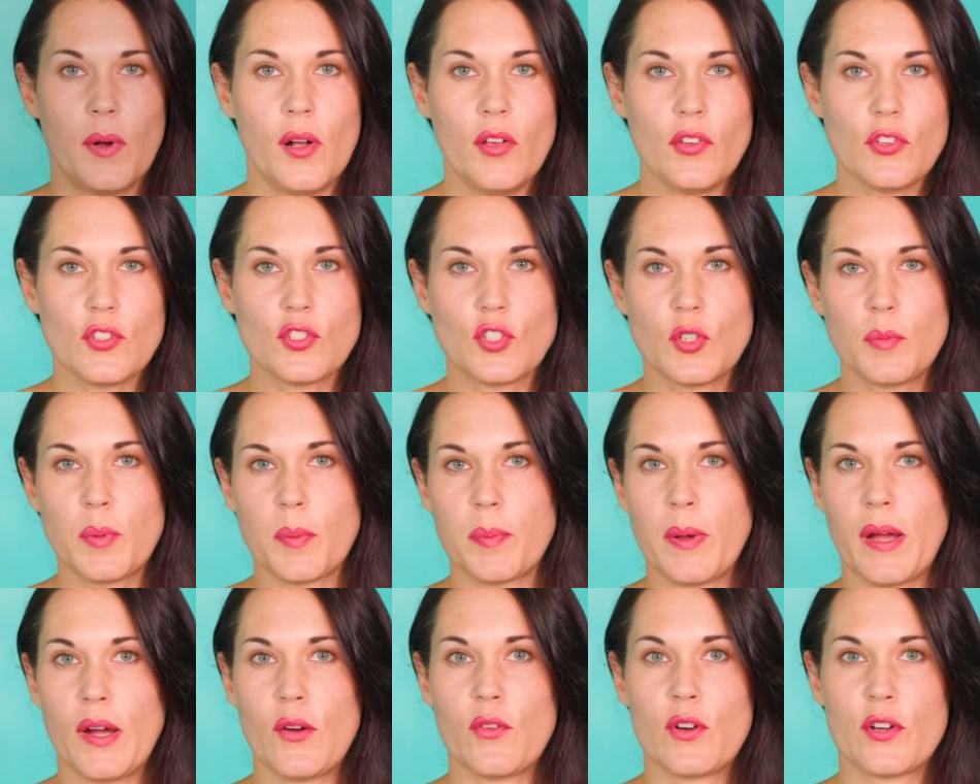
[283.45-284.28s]
Baal's
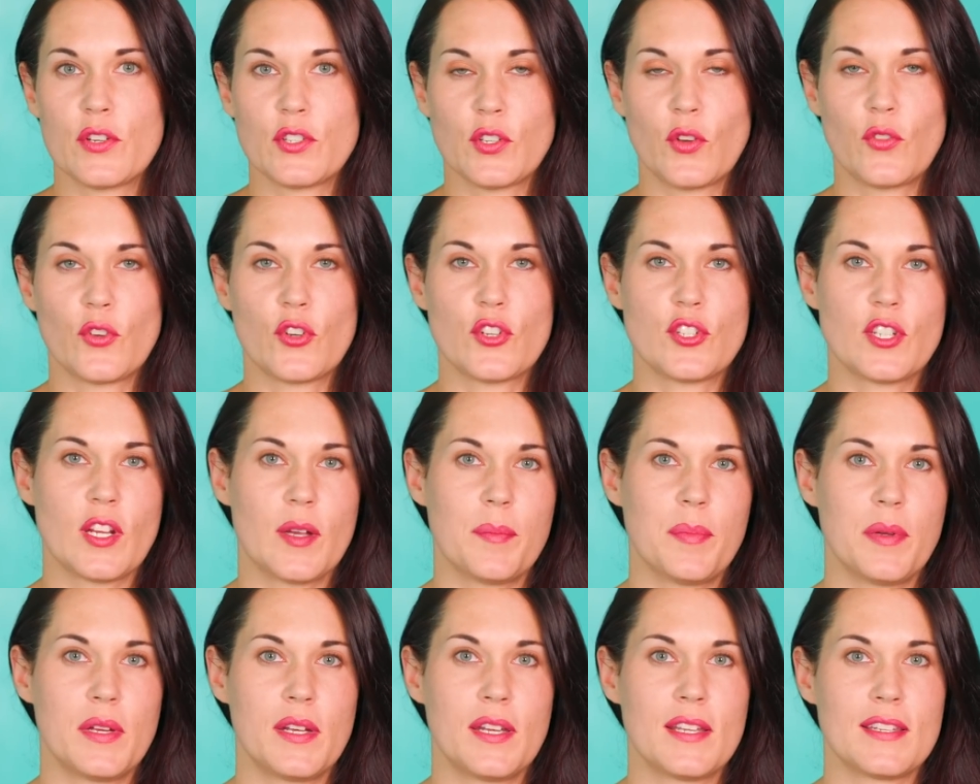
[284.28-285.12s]
superpower is
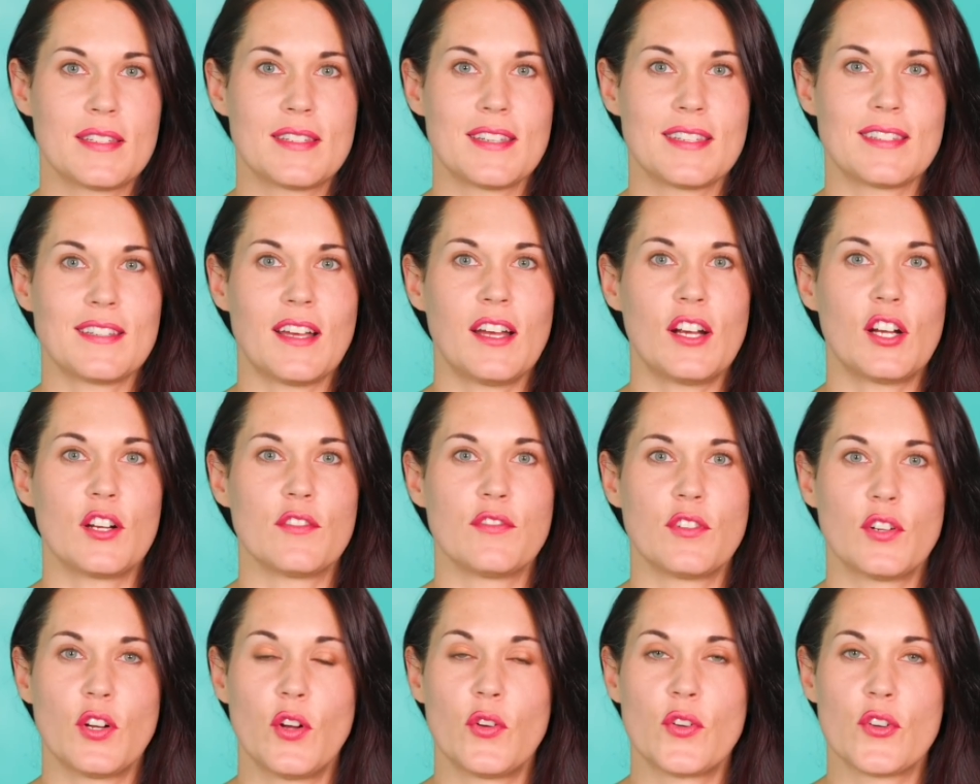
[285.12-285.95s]
ownership, and his desire
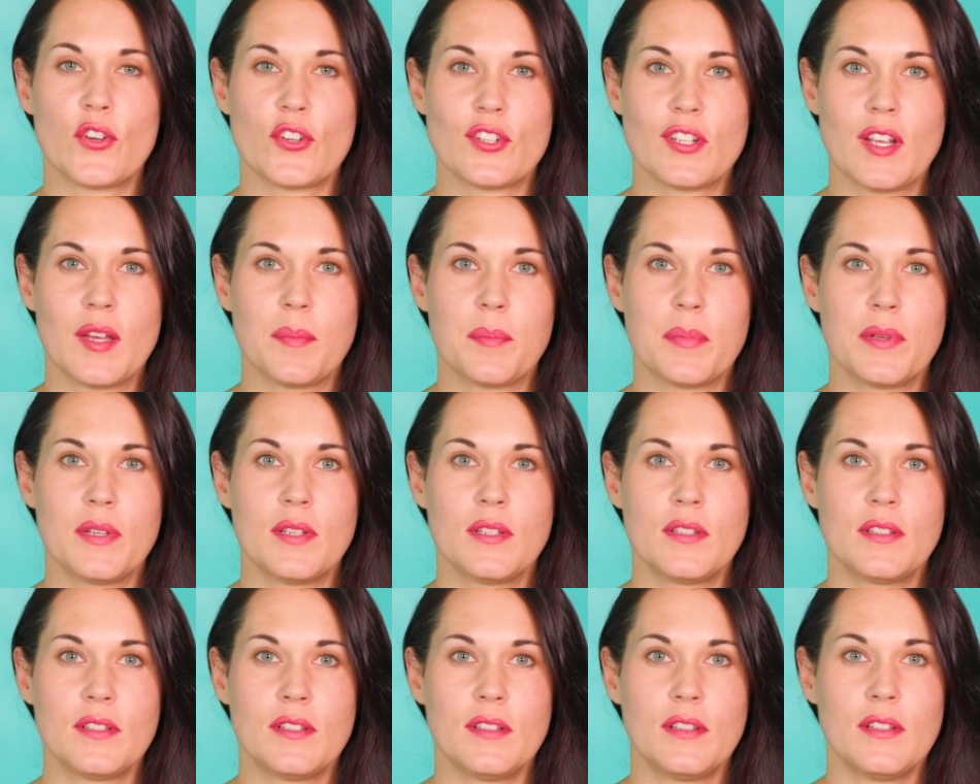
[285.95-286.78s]
for ownership
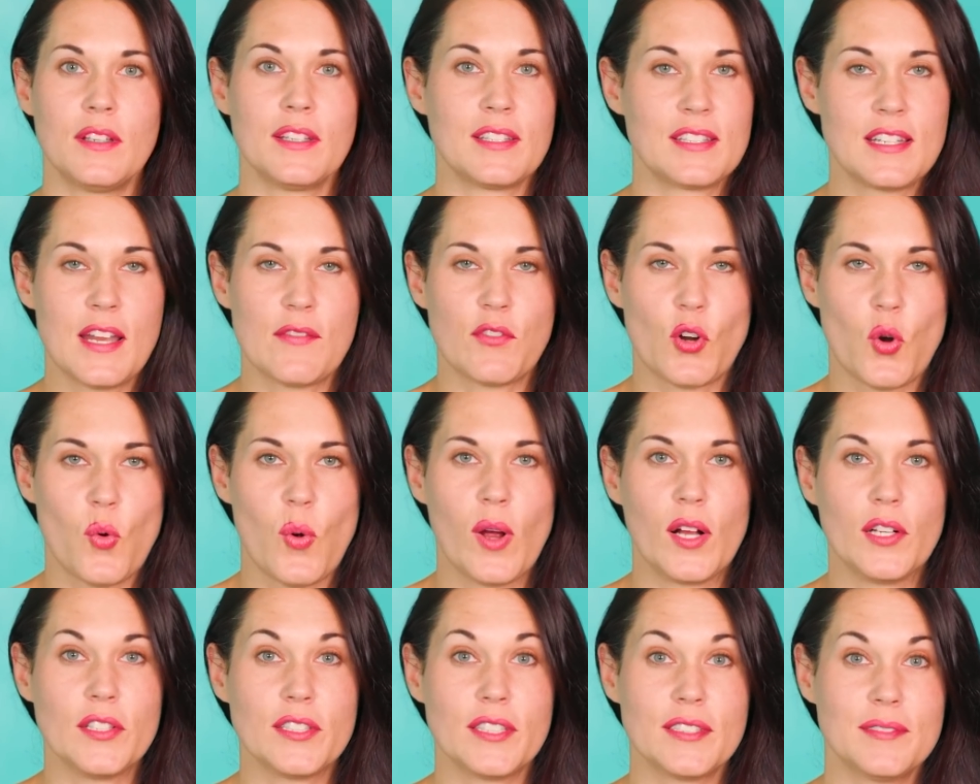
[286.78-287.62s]
is never
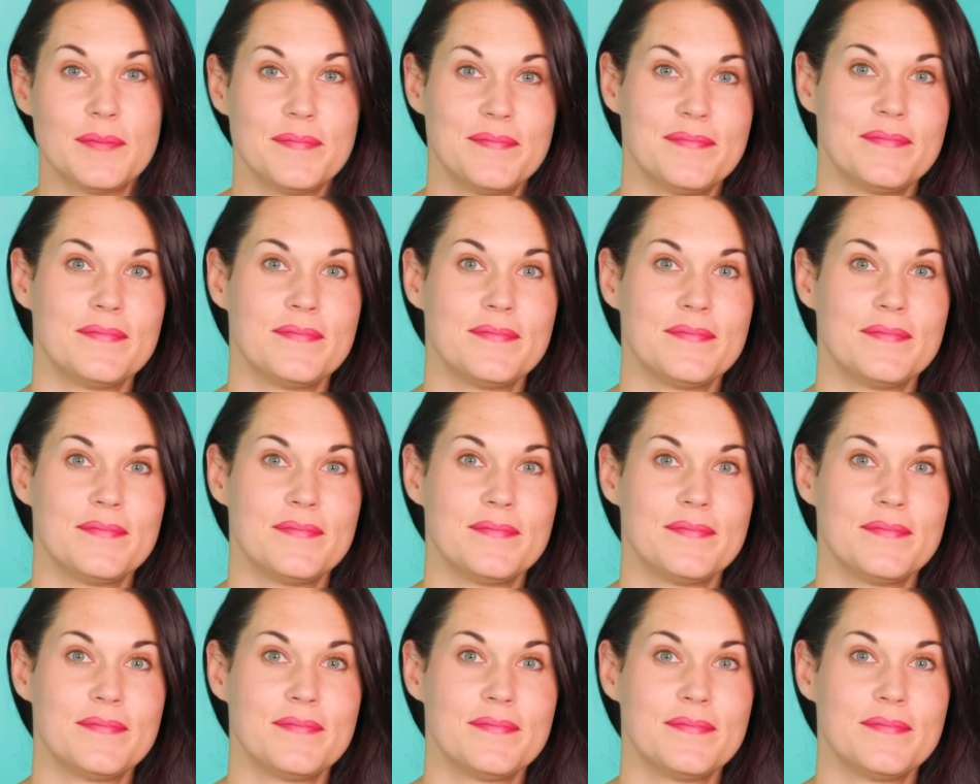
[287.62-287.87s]
quelled.